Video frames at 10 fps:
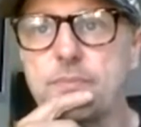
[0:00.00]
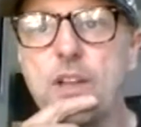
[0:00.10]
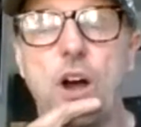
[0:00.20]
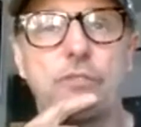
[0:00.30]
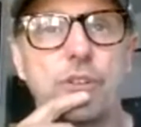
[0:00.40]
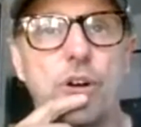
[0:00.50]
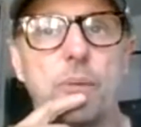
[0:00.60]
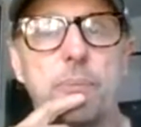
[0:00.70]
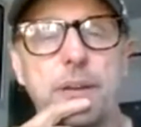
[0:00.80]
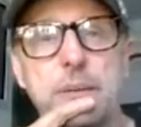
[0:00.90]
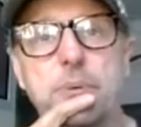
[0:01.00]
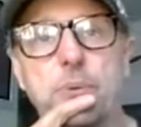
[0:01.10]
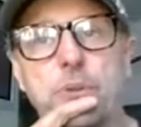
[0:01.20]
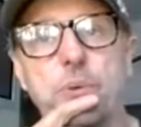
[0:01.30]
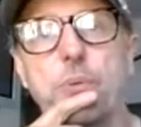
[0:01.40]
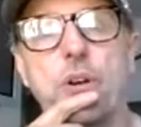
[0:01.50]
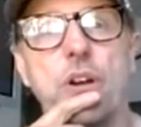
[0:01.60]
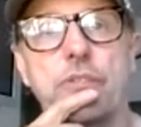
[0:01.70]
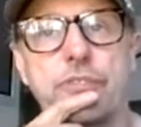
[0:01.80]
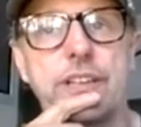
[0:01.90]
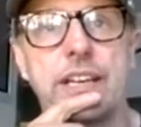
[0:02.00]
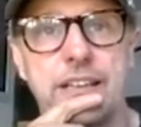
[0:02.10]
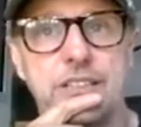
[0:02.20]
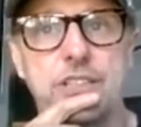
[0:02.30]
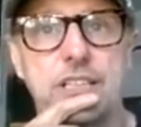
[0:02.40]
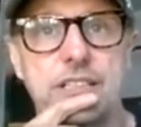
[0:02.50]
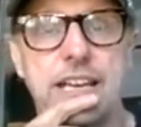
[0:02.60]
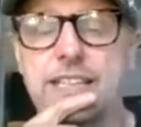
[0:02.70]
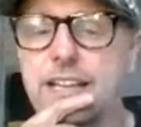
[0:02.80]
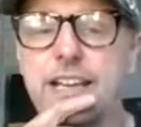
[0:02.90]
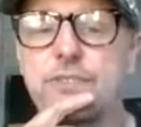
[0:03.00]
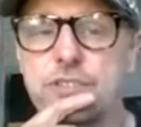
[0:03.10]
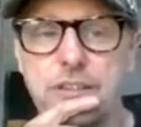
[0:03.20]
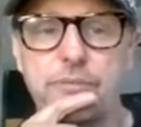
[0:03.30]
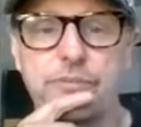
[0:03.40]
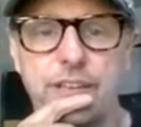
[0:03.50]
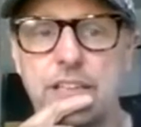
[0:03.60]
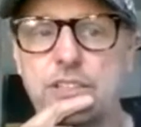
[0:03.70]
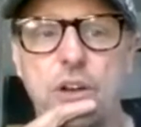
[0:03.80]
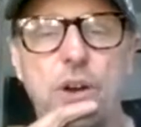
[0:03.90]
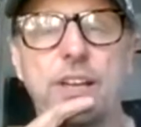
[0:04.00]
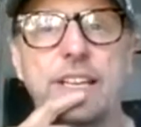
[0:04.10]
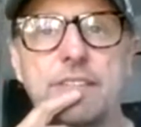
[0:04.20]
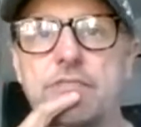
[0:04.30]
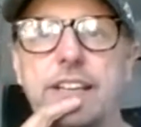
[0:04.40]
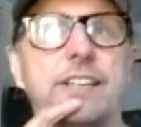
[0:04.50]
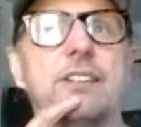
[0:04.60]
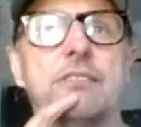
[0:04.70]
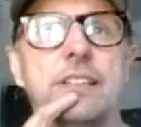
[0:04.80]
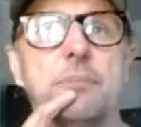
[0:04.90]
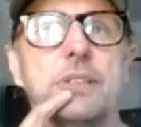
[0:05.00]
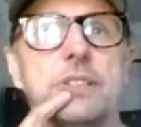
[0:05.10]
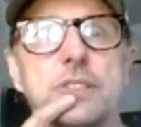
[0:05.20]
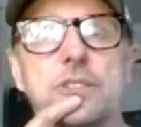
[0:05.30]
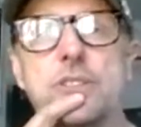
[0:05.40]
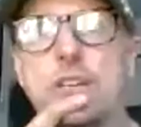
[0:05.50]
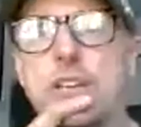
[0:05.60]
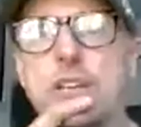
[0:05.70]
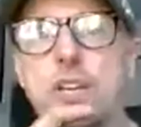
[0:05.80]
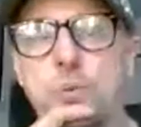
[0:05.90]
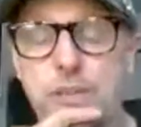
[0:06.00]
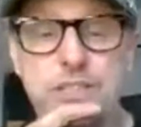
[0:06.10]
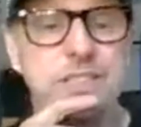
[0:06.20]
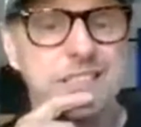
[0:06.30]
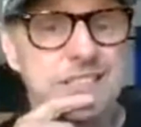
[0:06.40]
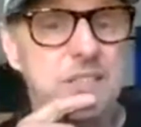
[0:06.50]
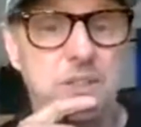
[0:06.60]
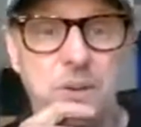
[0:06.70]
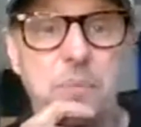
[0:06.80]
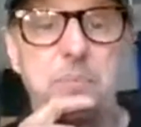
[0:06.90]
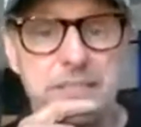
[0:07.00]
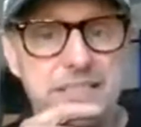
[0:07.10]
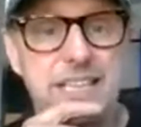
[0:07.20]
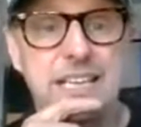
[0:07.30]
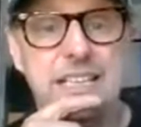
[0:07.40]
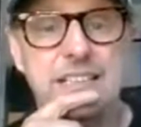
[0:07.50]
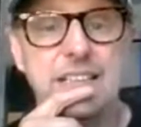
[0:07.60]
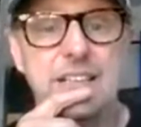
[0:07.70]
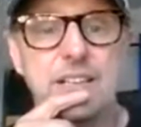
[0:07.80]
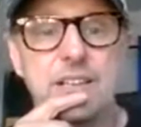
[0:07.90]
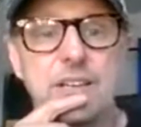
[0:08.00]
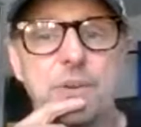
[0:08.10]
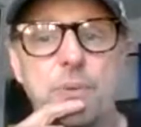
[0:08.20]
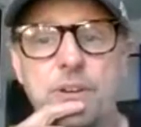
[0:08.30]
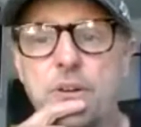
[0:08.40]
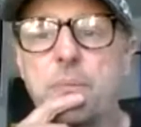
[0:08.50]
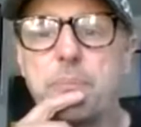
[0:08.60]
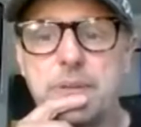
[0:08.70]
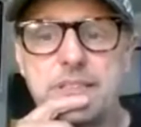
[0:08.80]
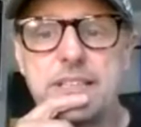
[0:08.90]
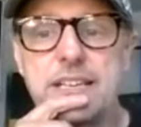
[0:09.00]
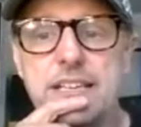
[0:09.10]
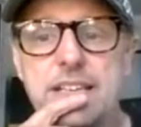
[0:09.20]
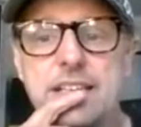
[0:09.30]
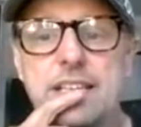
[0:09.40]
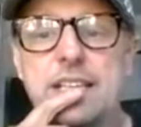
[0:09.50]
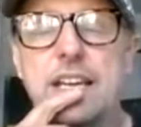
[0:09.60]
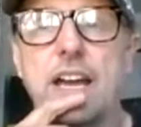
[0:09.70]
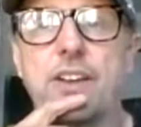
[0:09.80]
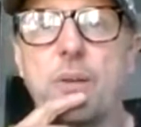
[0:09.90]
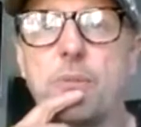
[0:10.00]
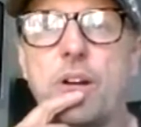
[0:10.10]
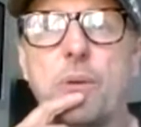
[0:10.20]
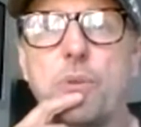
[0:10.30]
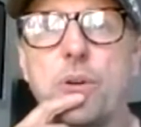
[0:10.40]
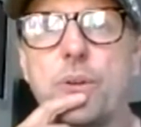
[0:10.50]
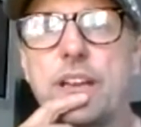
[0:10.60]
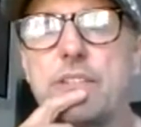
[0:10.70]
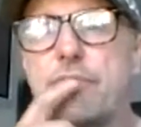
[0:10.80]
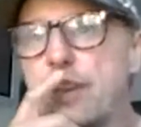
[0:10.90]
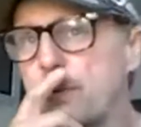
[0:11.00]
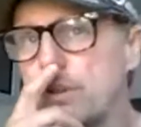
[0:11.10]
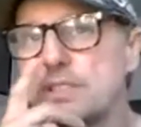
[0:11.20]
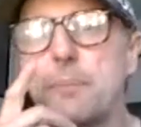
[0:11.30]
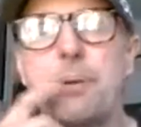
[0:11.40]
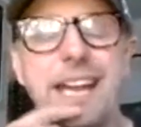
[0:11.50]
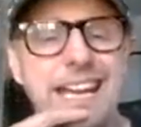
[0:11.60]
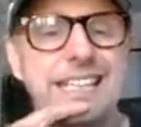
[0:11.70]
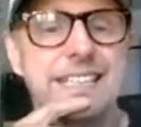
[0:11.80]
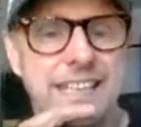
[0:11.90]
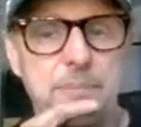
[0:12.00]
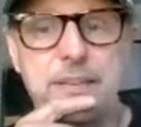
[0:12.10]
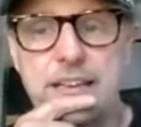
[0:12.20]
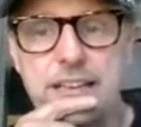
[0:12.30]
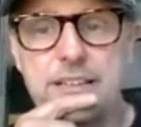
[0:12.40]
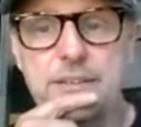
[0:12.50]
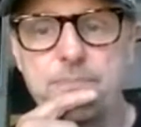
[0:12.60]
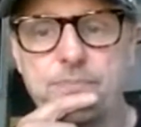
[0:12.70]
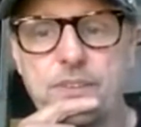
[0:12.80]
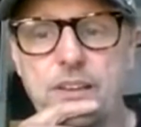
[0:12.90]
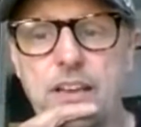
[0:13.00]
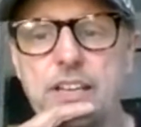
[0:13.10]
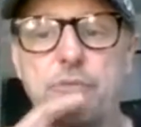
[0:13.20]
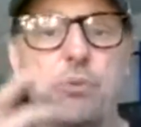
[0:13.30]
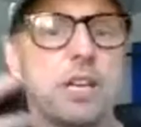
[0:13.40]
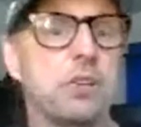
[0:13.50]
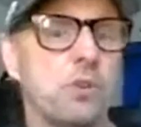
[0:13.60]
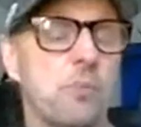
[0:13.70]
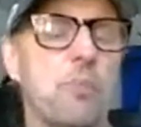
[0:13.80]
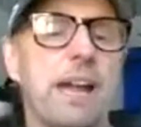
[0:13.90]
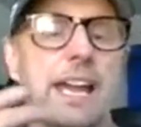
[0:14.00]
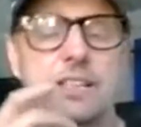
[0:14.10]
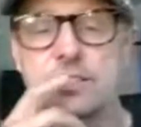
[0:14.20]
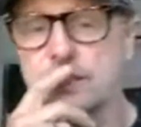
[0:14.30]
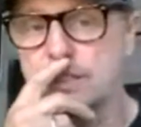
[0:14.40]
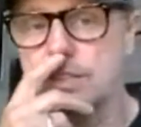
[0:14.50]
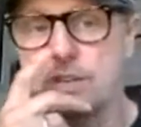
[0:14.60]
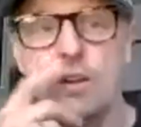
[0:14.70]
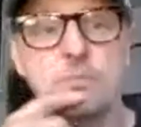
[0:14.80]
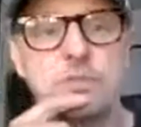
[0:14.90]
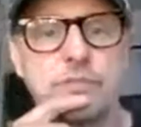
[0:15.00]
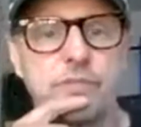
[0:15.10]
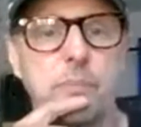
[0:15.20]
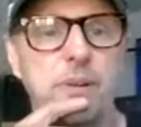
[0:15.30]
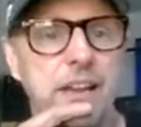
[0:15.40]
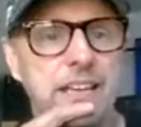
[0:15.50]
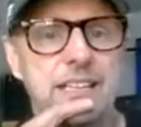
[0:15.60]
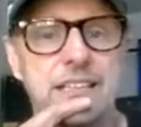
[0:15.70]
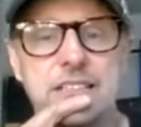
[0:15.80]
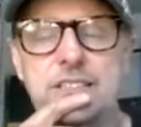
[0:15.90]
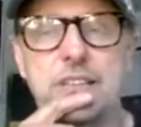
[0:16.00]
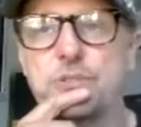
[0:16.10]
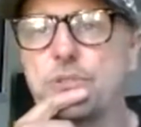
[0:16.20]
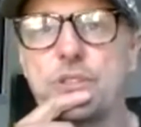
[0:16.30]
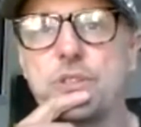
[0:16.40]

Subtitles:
I've got people that work for the NHS saying, Dave, something's highly irregular here, because we're just not busy. We're not busy. And I'm like, well, if there was a pandemic, and if we look back to the times of the plague, etc.,